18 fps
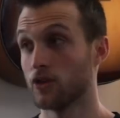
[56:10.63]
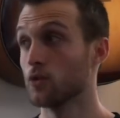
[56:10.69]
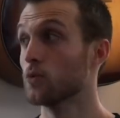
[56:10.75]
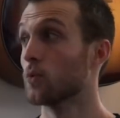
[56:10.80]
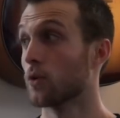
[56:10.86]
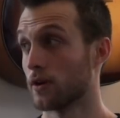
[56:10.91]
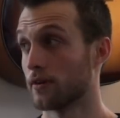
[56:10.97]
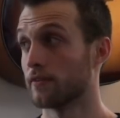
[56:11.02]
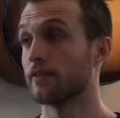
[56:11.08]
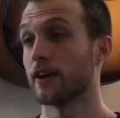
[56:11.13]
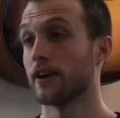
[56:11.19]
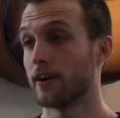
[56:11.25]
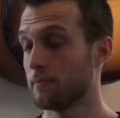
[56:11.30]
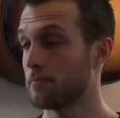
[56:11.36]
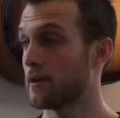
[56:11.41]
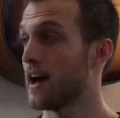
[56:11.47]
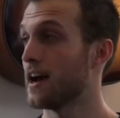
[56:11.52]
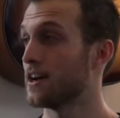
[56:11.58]
you were very
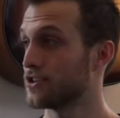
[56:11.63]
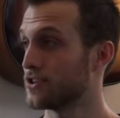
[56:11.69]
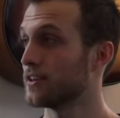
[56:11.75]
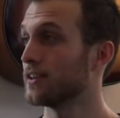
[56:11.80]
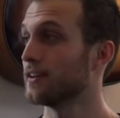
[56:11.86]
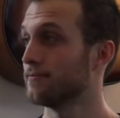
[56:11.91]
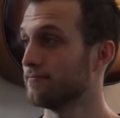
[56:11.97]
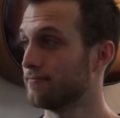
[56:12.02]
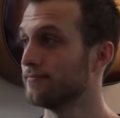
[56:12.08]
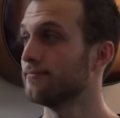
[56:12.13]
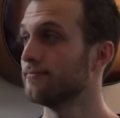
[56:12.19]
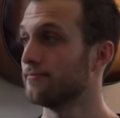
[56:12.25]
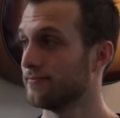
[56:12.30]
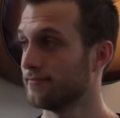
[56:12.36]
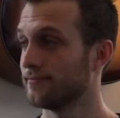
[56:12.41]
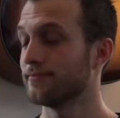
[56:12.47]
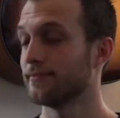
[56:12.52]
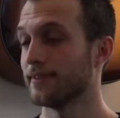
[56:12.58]
passionate.
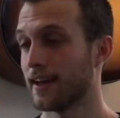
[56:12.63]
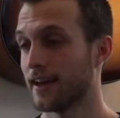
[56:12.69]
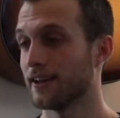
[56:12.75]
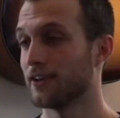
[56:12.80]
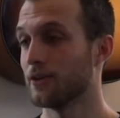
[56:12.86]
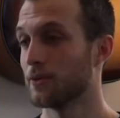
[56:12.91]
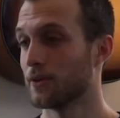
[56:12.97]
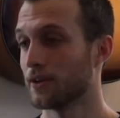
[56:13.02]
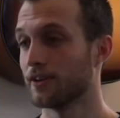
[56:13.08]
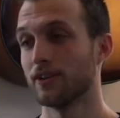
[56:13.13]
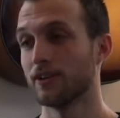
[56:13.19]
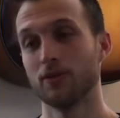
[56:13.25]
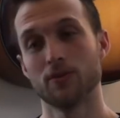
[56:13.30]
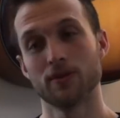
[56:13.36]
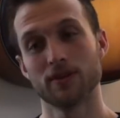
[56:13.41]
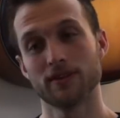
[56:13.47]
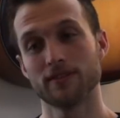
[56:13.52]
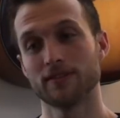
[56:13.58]
Yeah, you
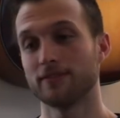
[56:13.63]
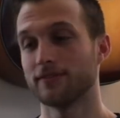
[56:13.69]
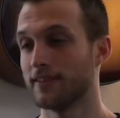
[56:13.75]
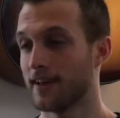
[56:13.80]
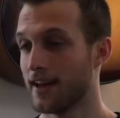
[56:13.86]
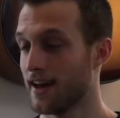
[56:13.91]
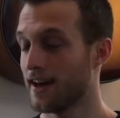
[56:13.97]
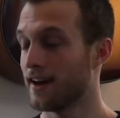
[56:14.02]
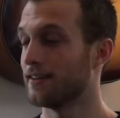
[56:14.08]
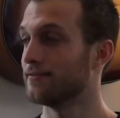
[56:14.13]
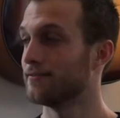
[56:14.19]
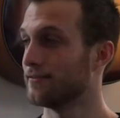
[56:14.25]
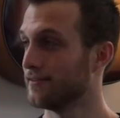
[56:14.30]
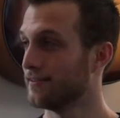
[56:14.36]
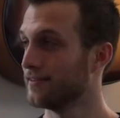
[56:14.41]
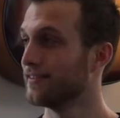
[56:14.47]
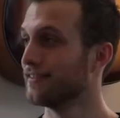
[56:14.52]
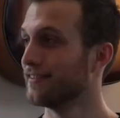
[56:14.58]
were.
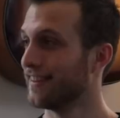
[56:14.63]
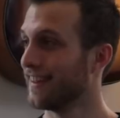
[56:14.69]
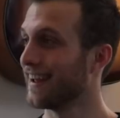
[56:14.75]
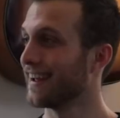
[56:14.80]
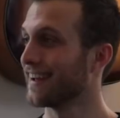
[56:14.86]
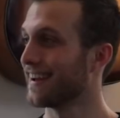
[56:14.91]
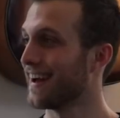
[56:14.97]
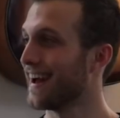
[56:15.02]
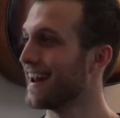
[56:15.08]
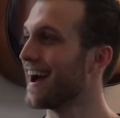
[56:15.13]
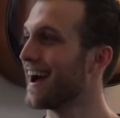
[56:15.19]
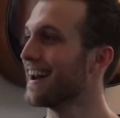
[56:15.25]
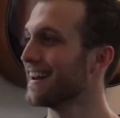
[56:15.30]
Like, I